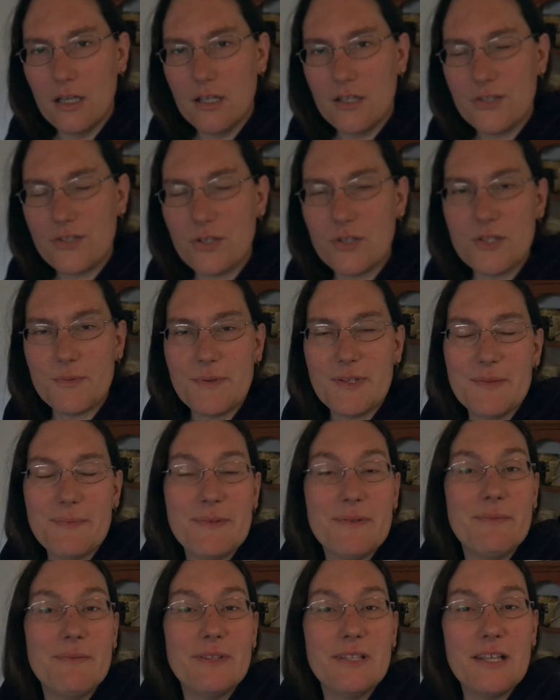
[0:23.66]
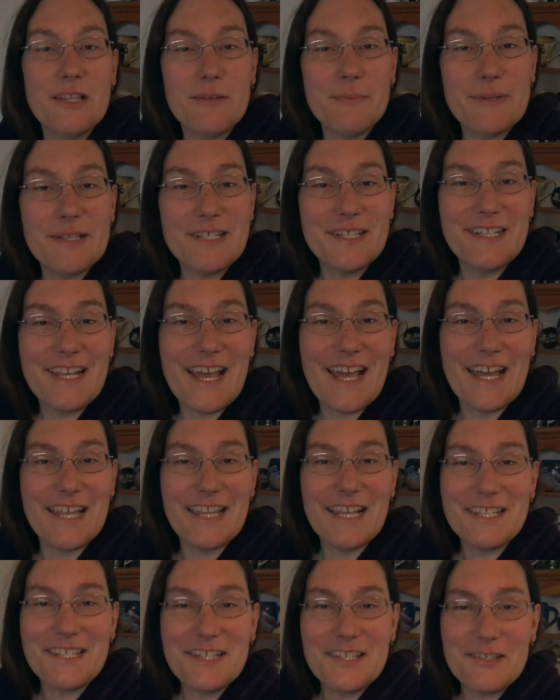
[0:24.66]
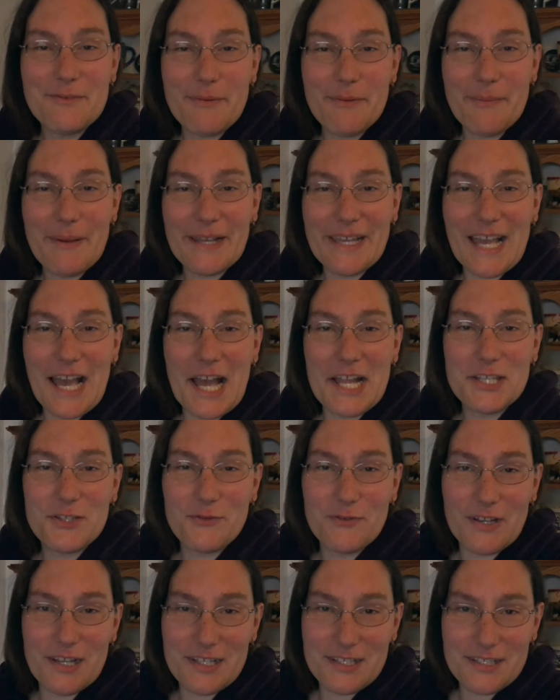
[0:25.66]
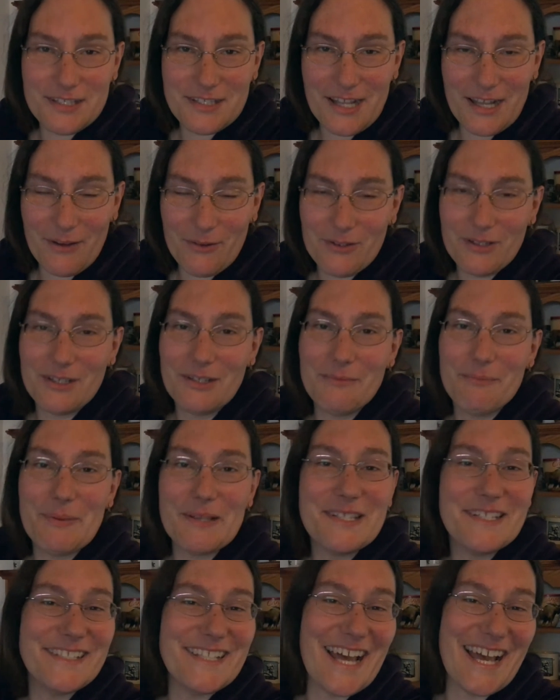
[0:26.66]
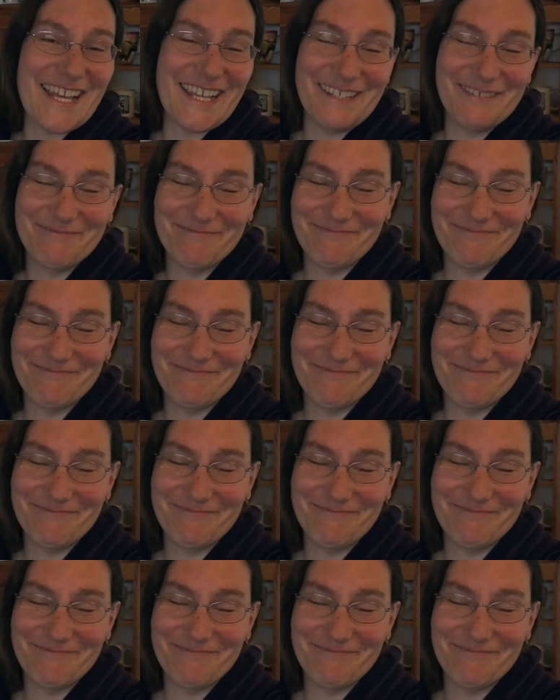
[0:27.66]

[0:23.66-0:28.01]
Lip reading: So it's been another busy day. That seems to be my catchphrase now. Busy day.